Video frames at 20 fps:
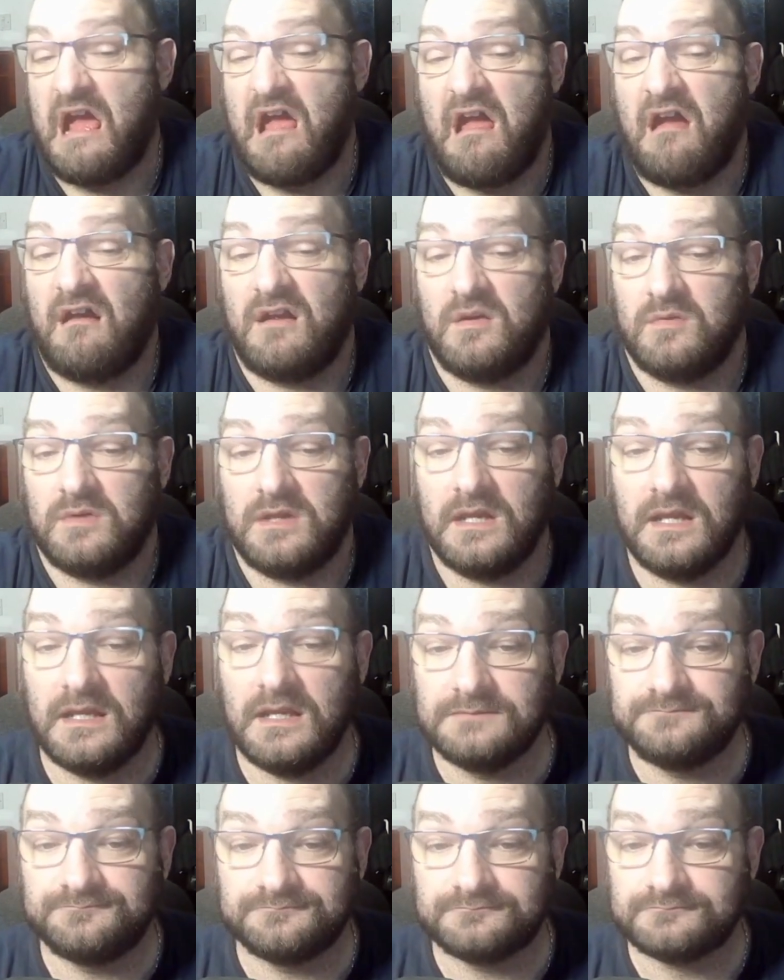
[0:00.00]
I don't care.
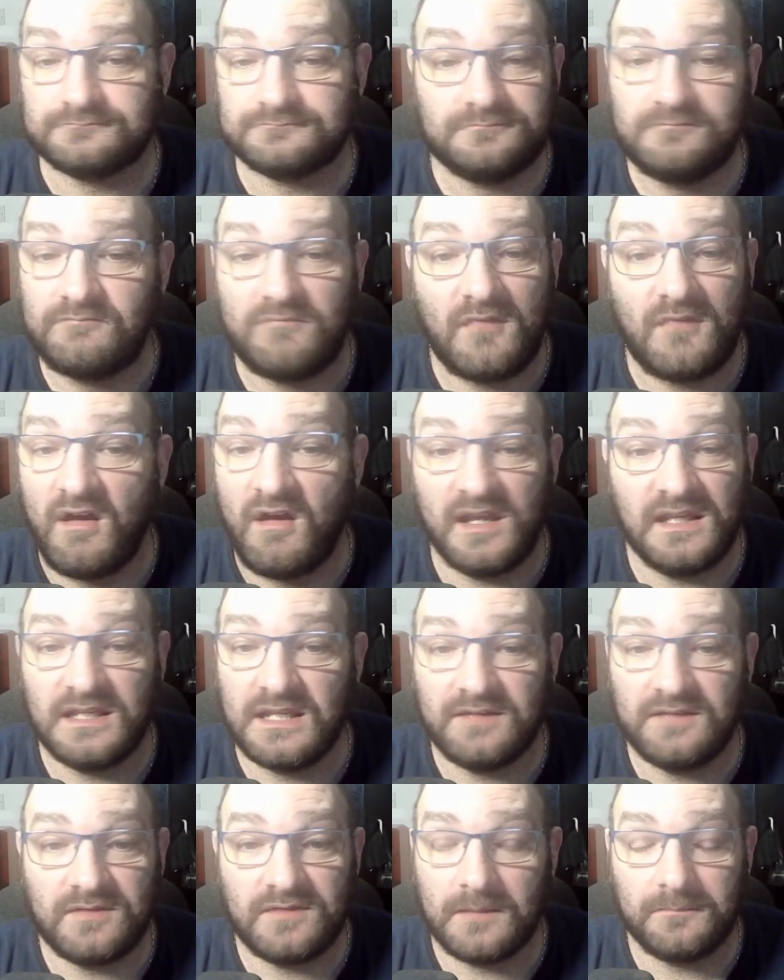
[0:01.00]
I ain't
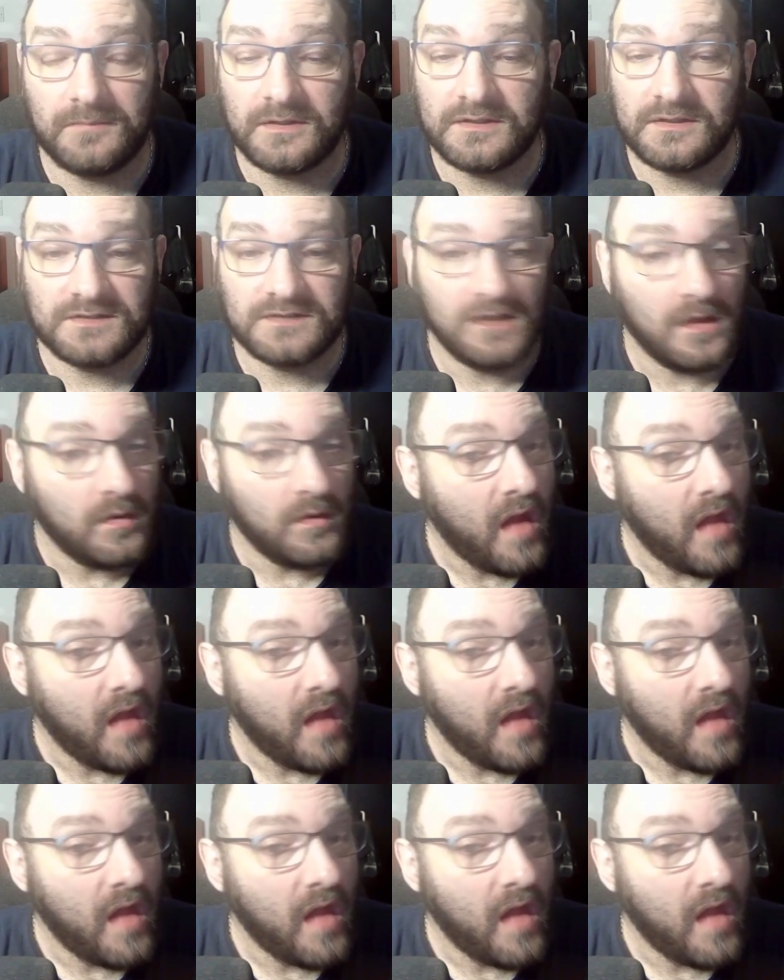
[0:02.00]
giving up because of you.